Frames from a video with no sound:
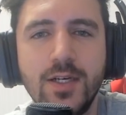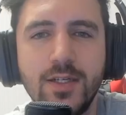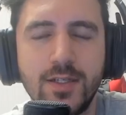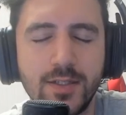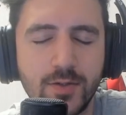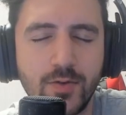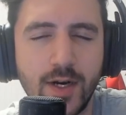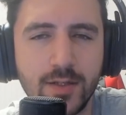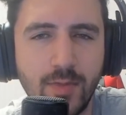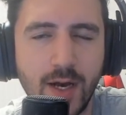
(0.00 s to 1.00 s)
It is
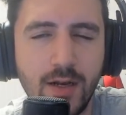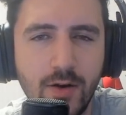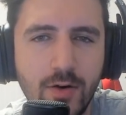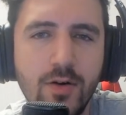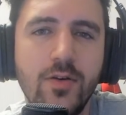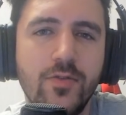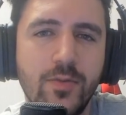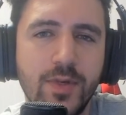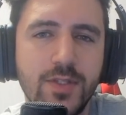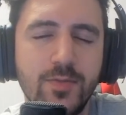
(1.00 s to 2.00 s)
required by law for
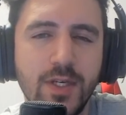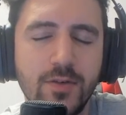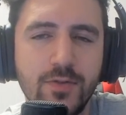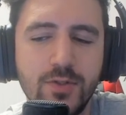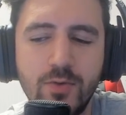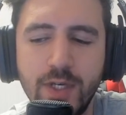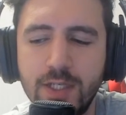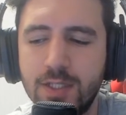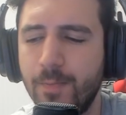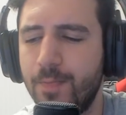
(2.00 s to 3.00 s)
me to be here for 2
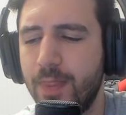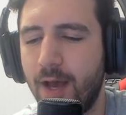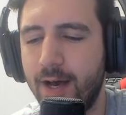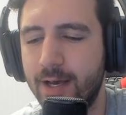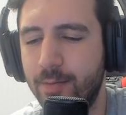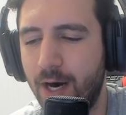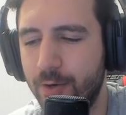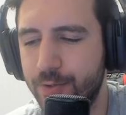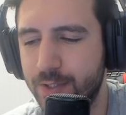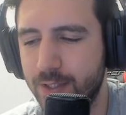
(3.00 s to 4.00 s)
weeks. I am
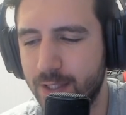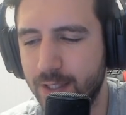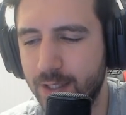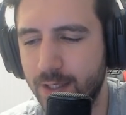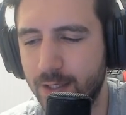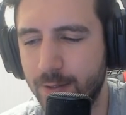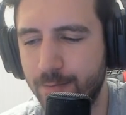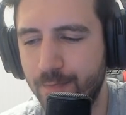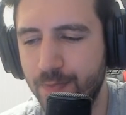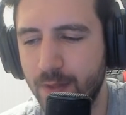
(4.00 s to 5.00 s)
out in
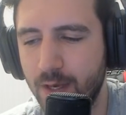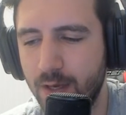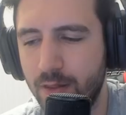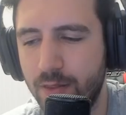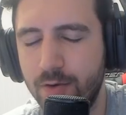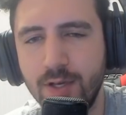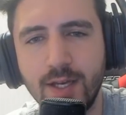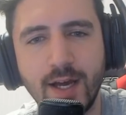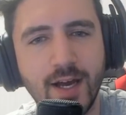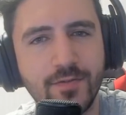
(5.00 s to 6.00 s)

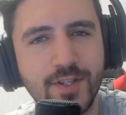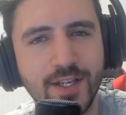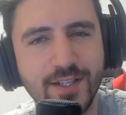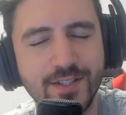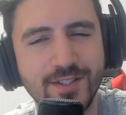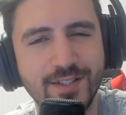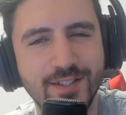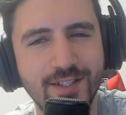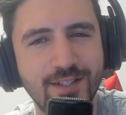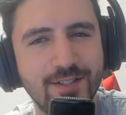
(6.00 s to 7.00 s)
3.5 days.
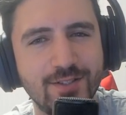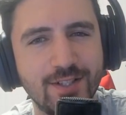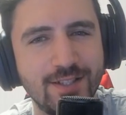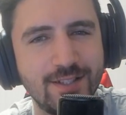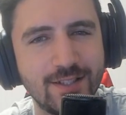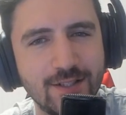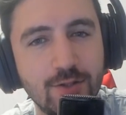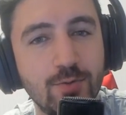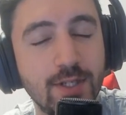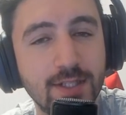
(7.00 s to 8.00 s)
So that's
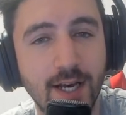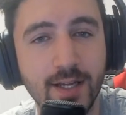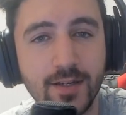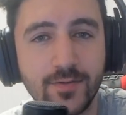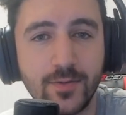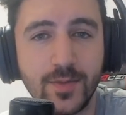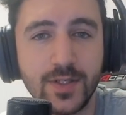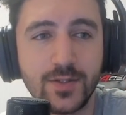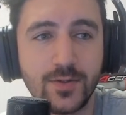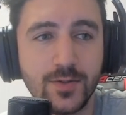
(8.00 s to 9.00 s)
super exciting for me
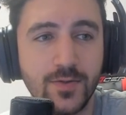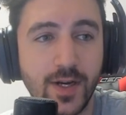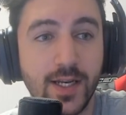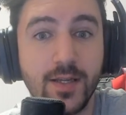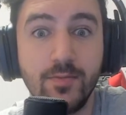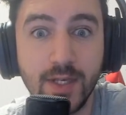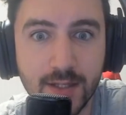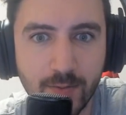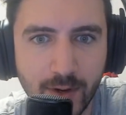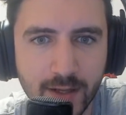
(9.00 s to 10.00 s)
to finally meet
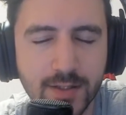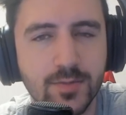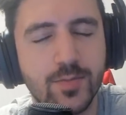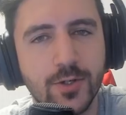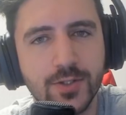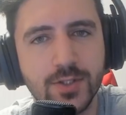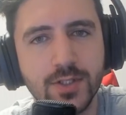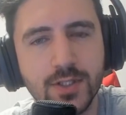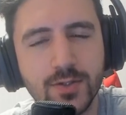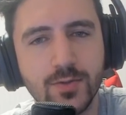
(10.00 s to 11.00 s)
the players in person
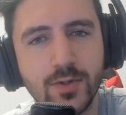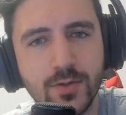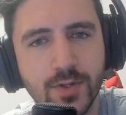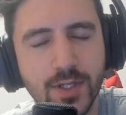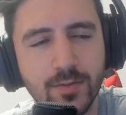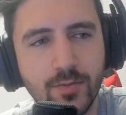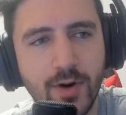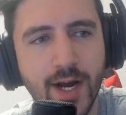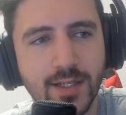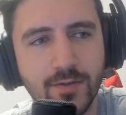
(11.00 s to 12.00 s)
and to work with them more
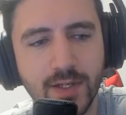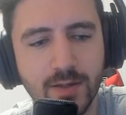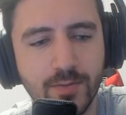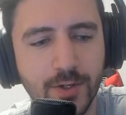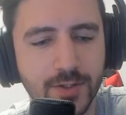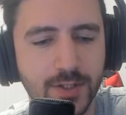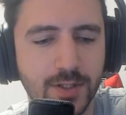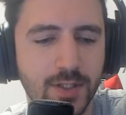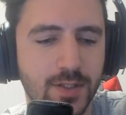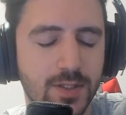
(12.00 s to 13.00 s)
actively in person
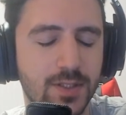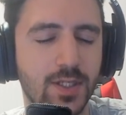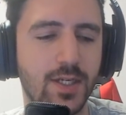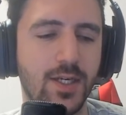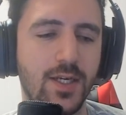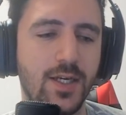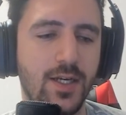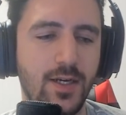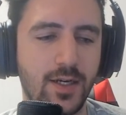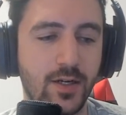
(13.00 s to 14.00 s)
because,
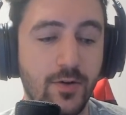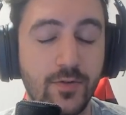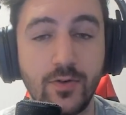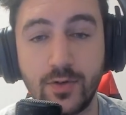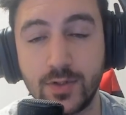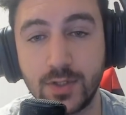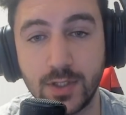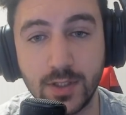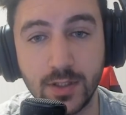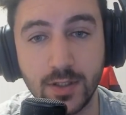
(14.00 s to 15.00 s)
of course,
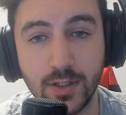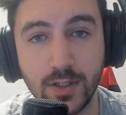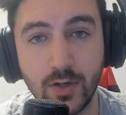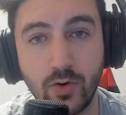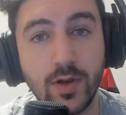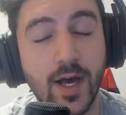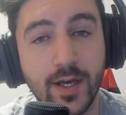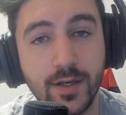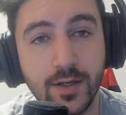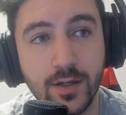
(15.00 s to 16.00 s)
online